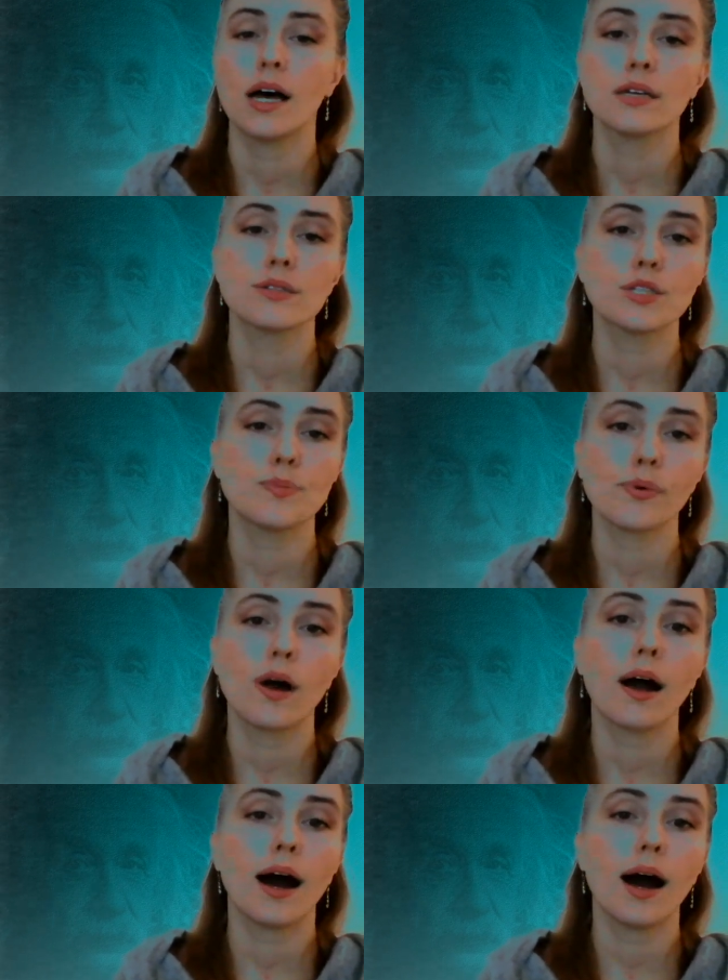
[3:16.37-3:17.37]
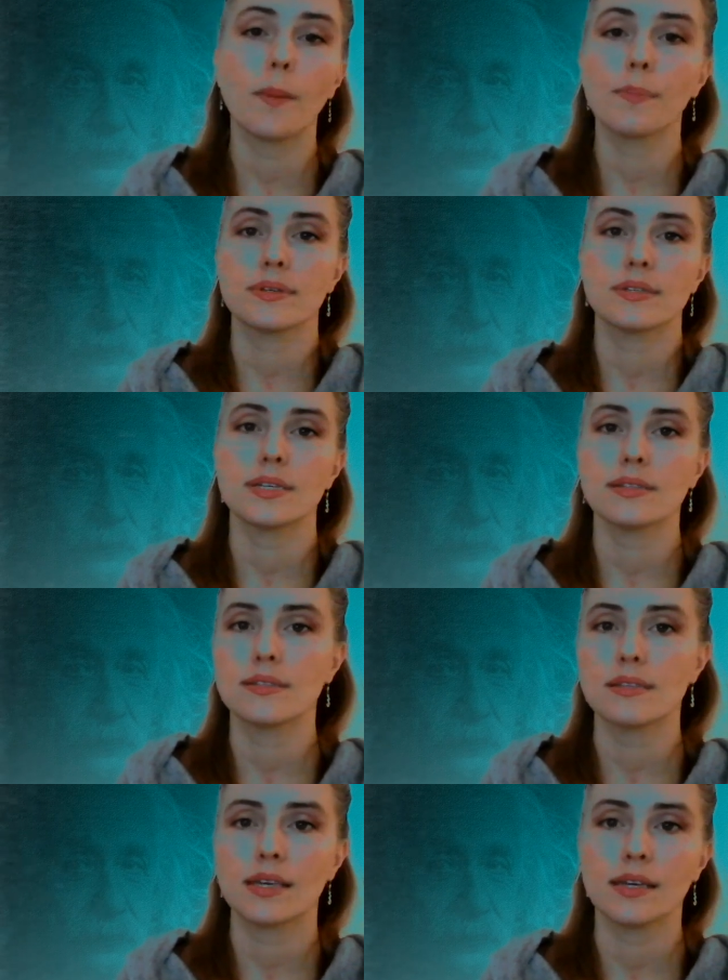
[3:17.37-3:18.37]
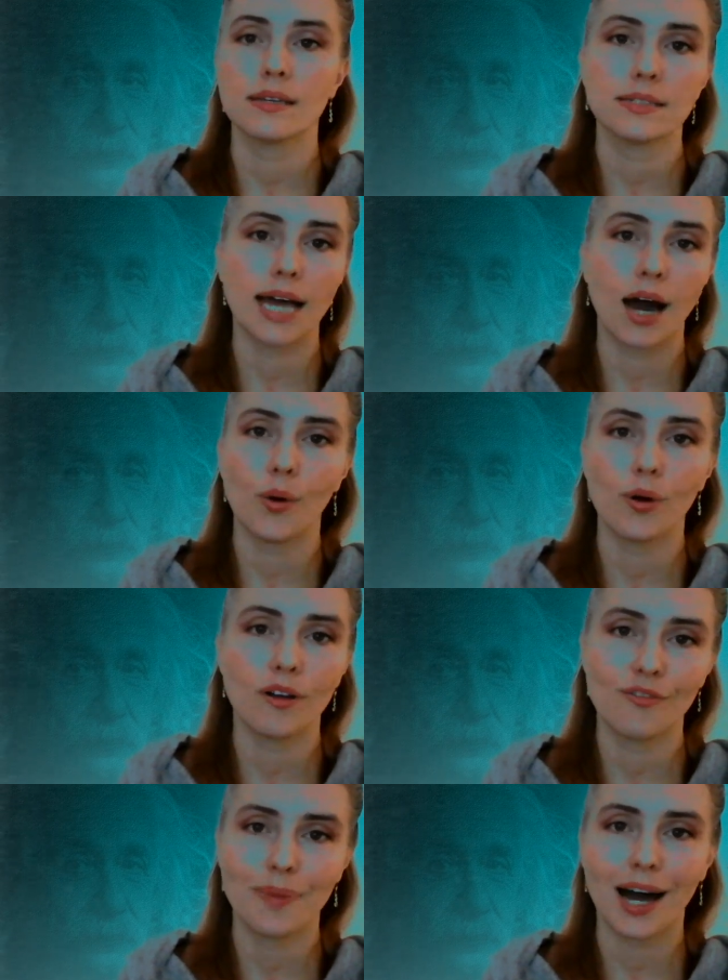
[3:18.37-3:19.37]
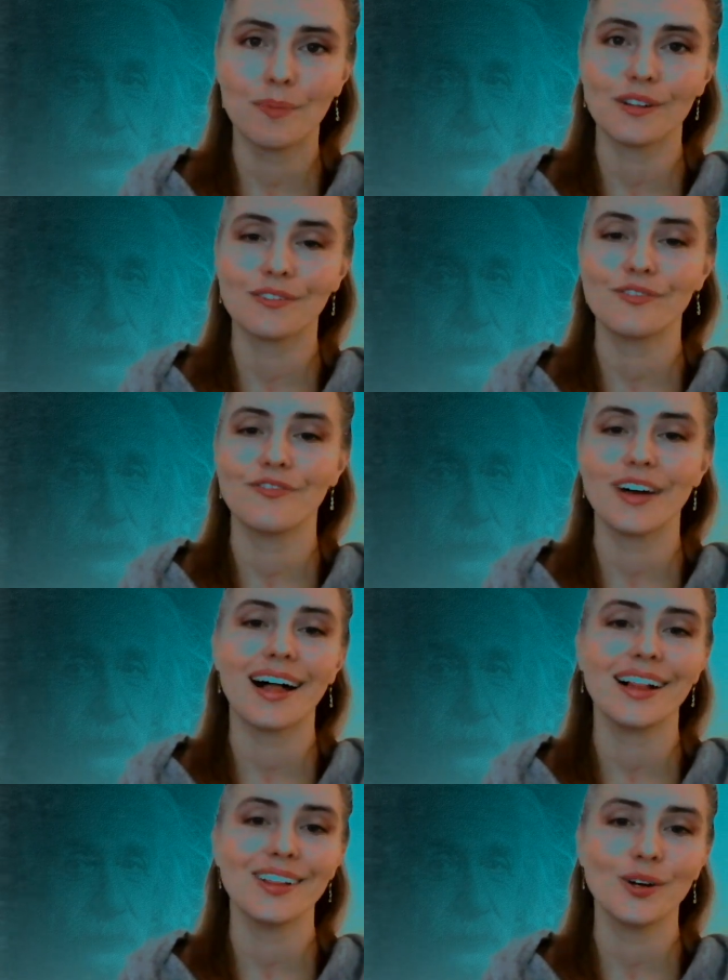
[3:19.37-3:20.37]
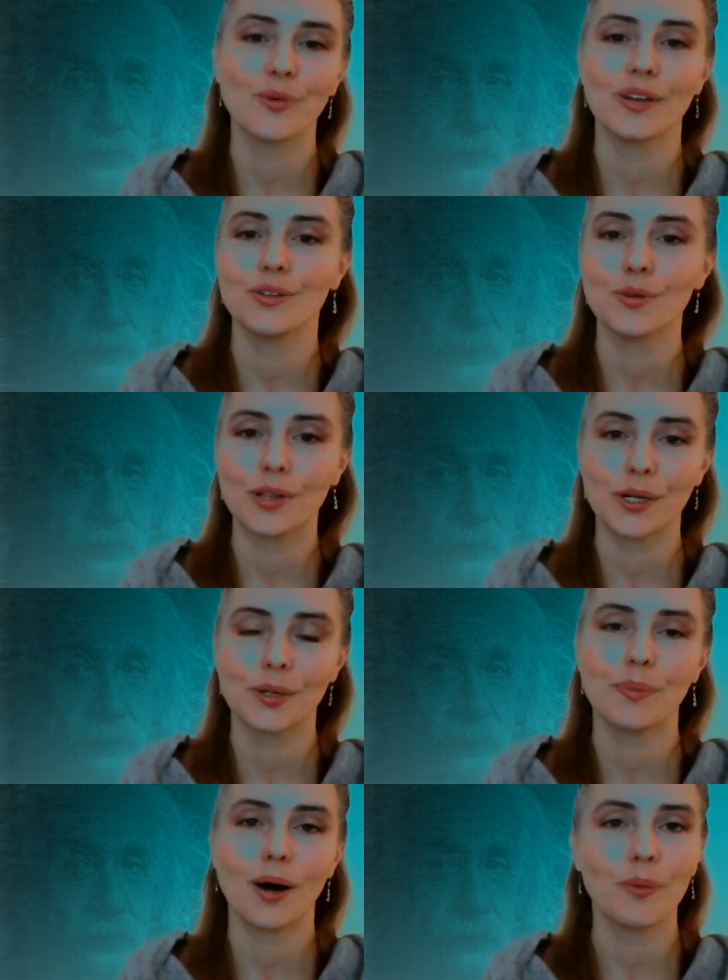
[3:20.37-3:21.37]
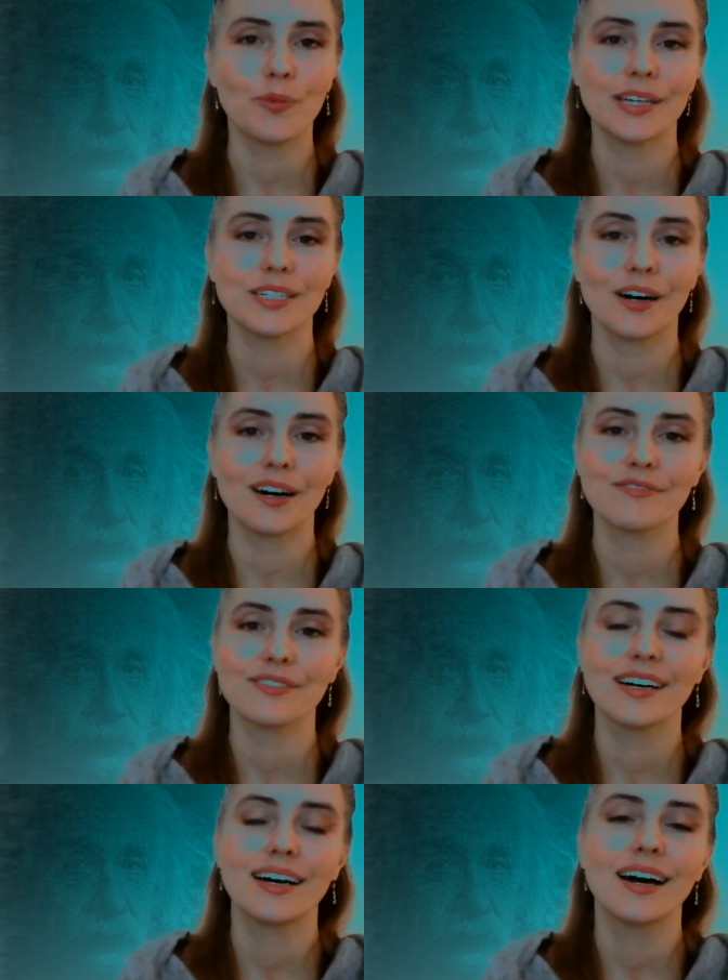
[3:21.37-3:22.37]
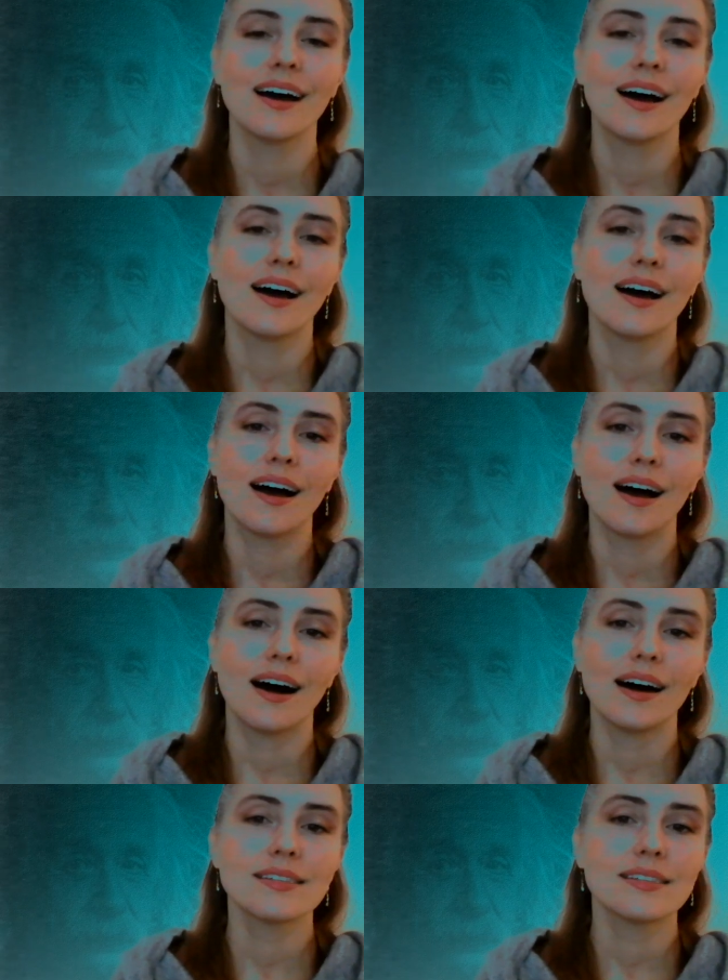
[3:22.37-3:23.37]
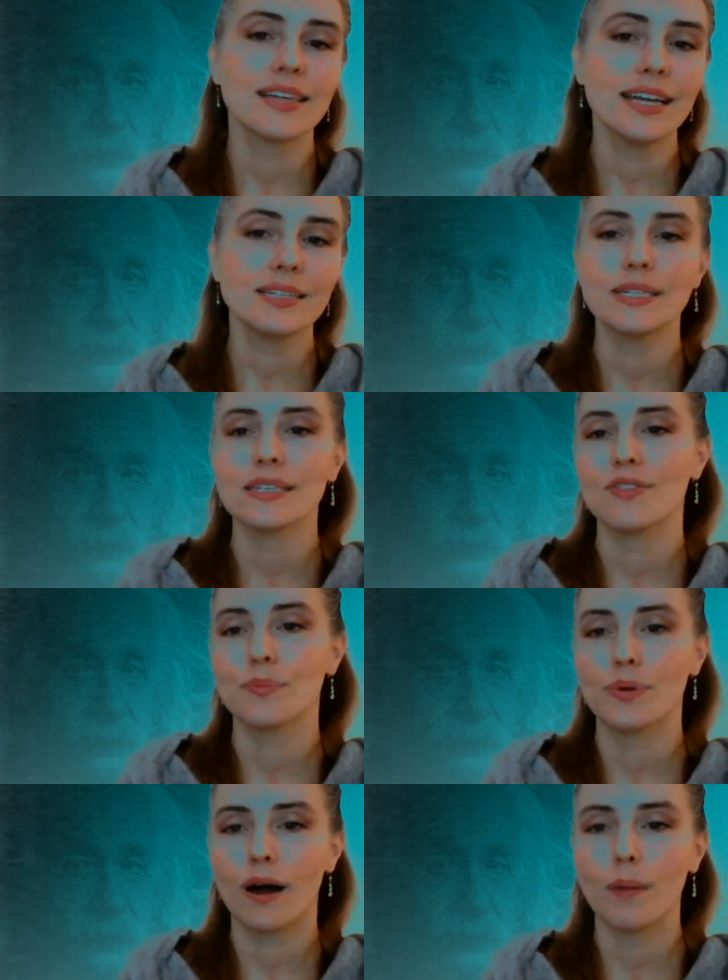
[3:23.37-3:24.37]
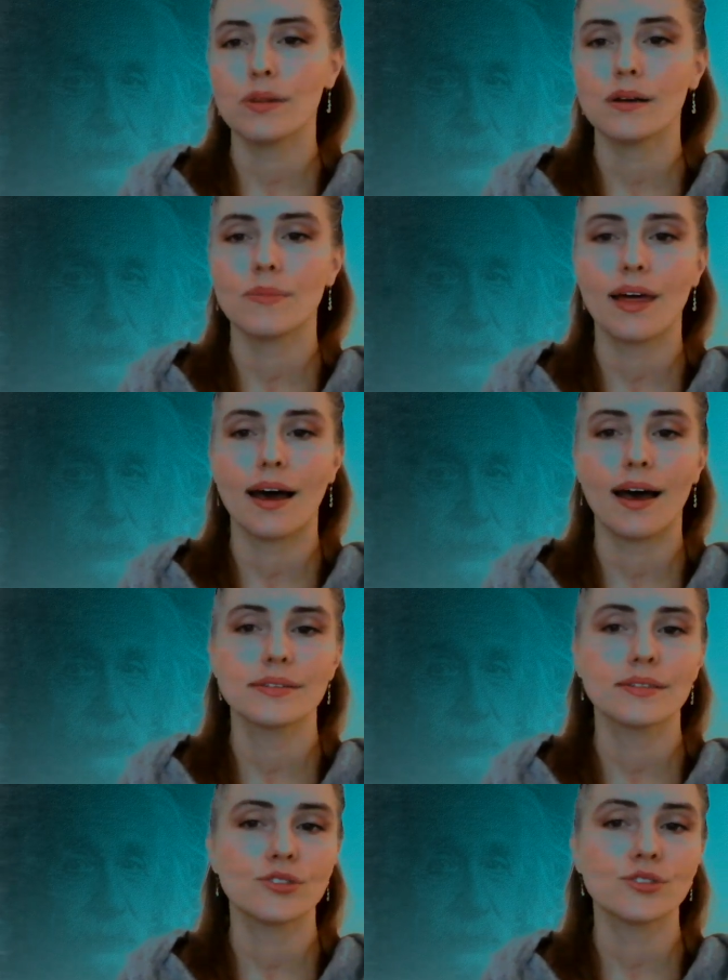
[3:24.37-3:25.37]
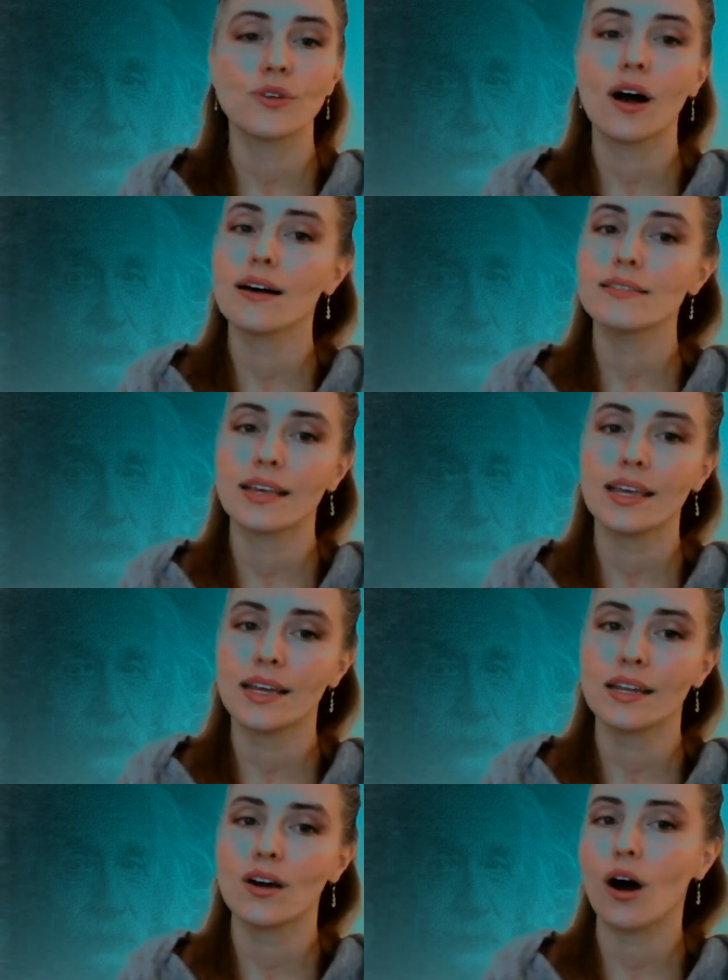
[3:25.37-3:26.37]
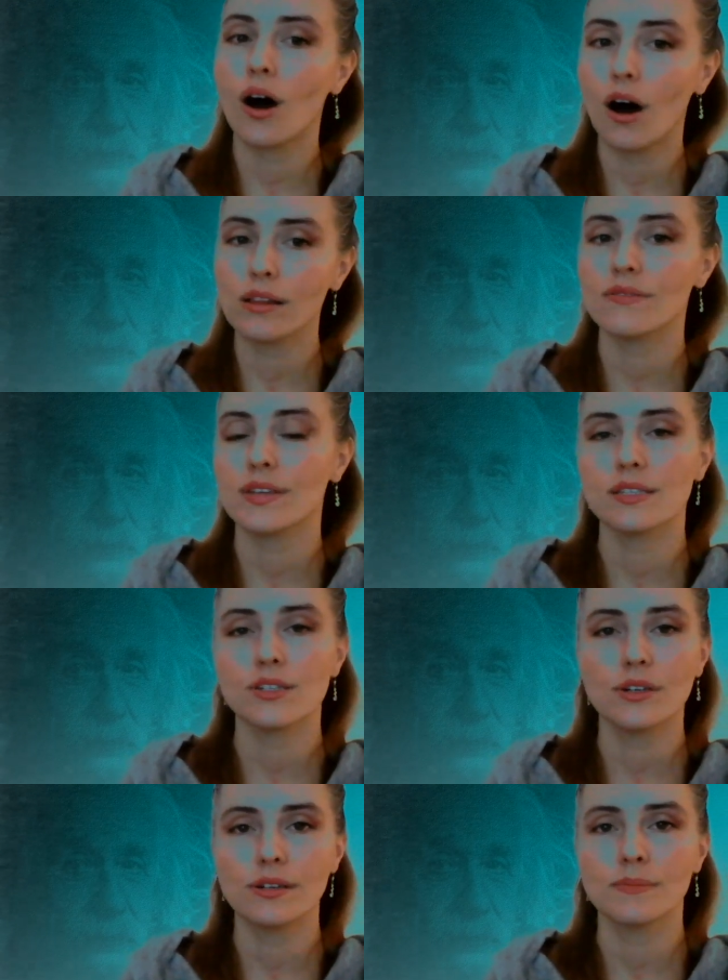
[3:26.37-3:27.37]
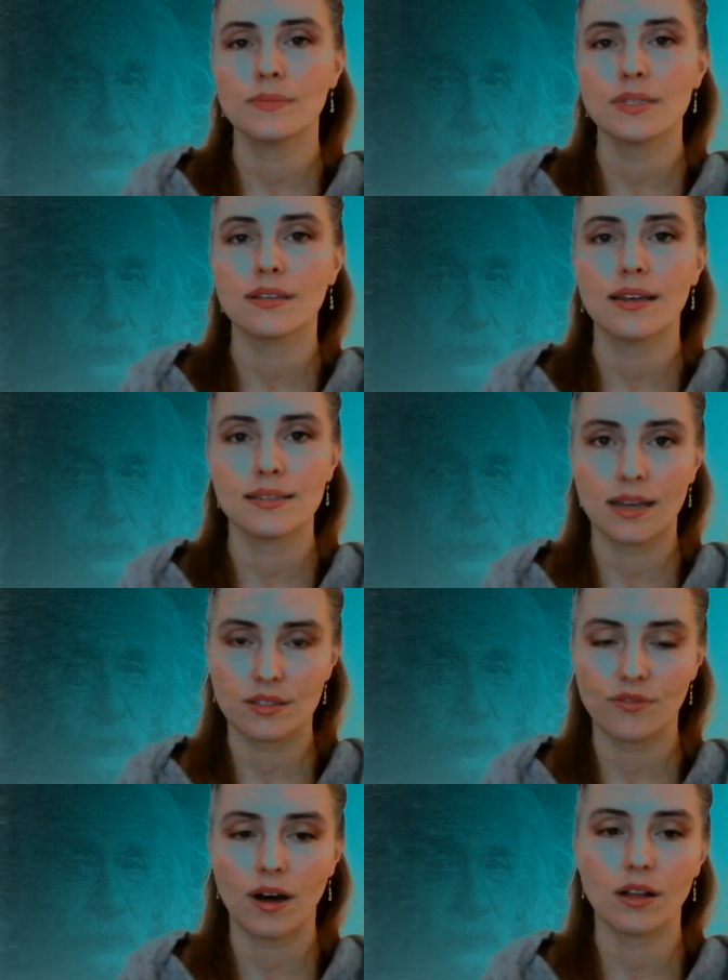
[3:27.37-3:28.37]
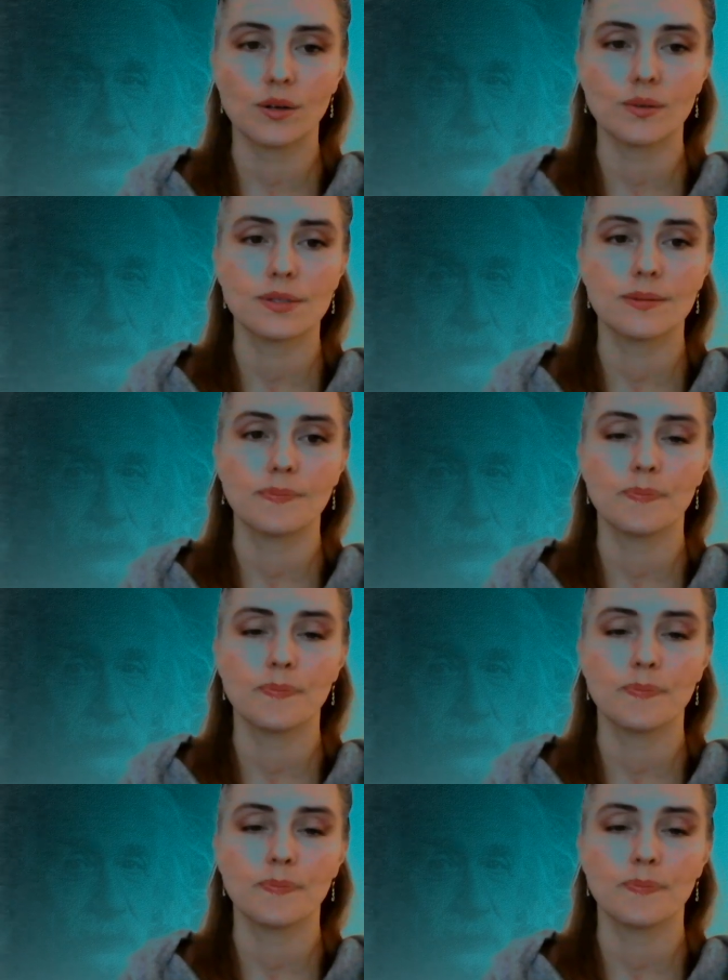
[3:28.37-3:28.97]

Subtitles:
sprung up since the Tower of Babel fell when the nuclear bomb went off, a statement of the problem that draws in all of these terms is as follows.